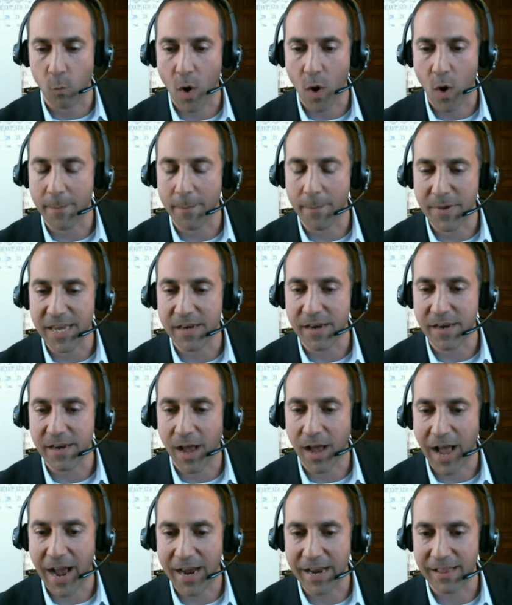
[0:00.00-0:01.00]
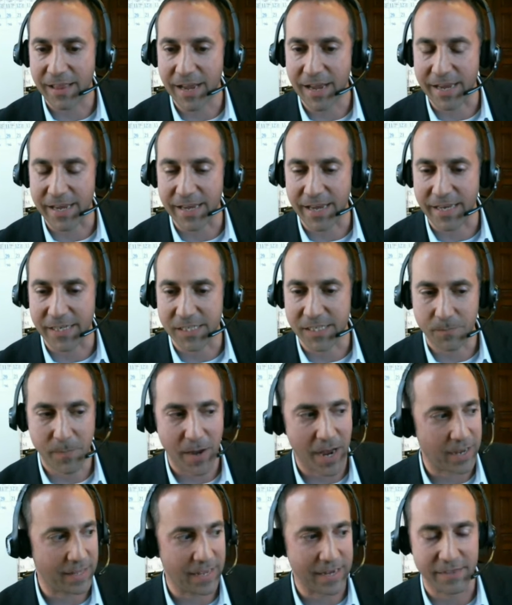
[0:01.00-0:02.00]
want me to highlight and
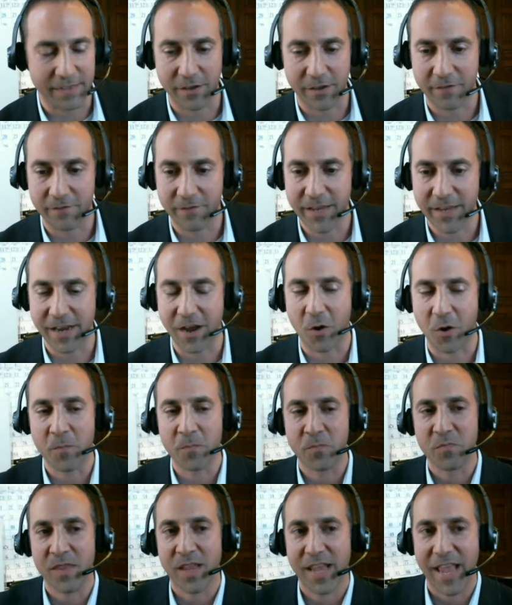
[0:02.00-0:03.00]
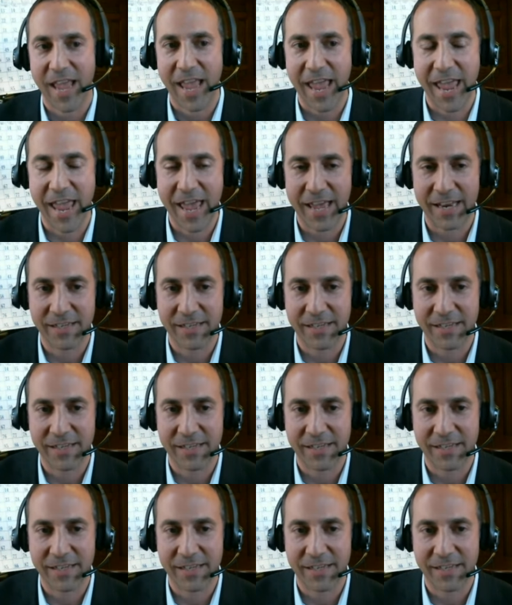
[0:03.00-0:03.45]
spotlight their video and